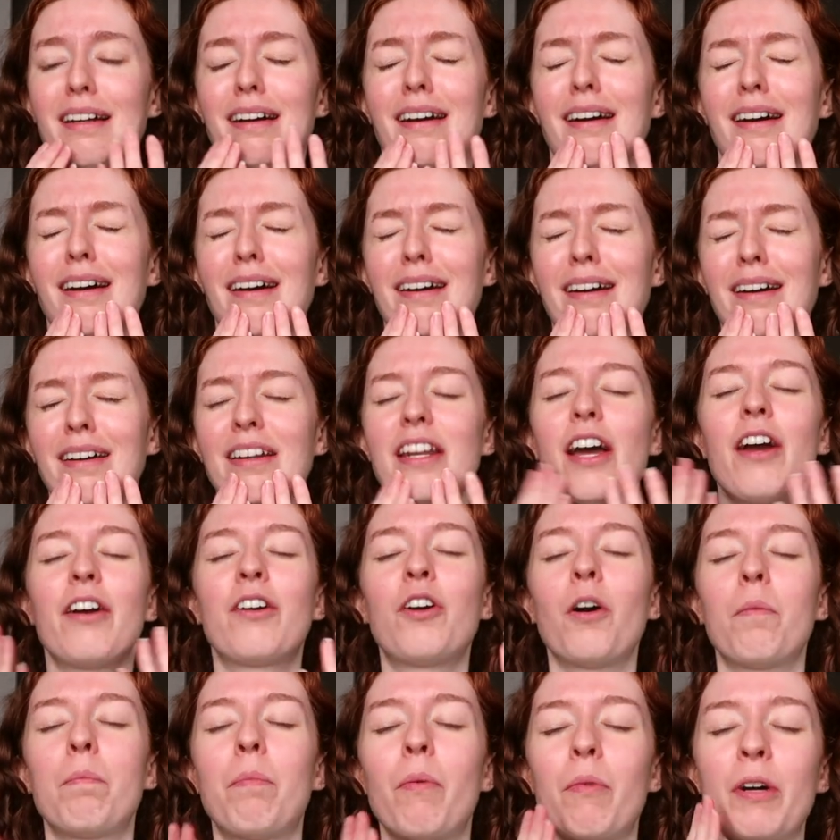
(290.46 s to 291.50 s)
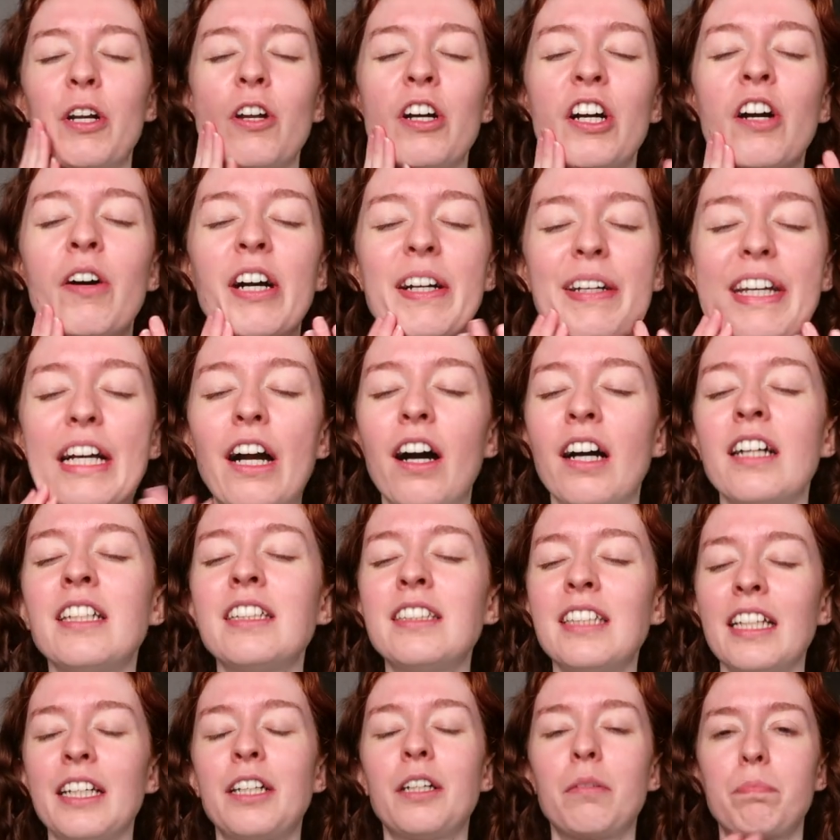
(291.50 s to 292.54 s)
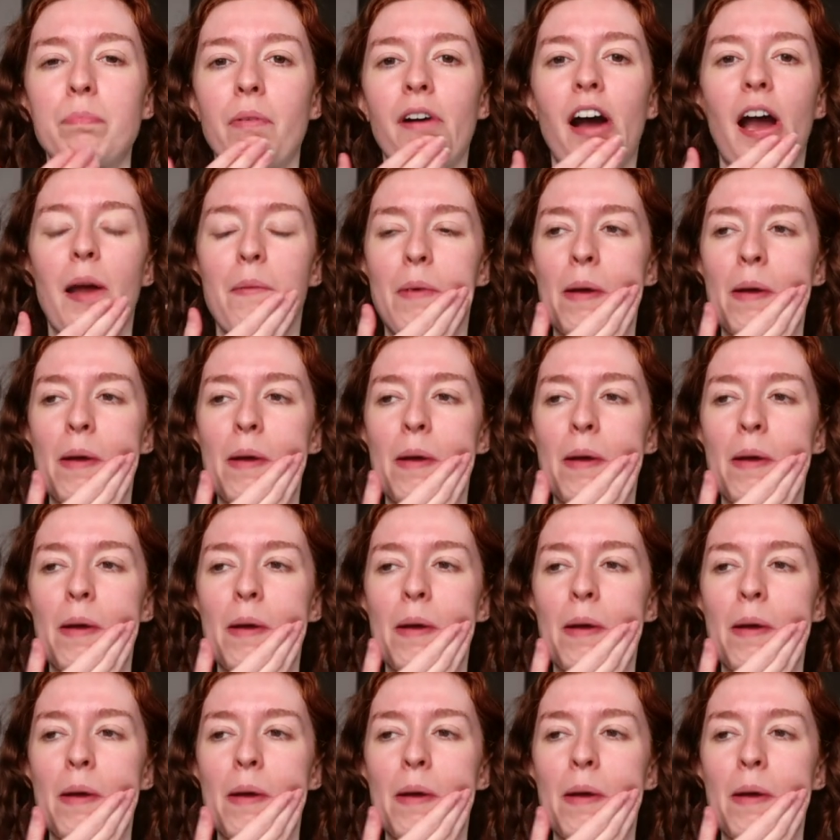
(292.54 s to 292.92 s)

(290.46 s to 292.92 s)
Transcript: Oh, no, we're not, you can't say goodbye.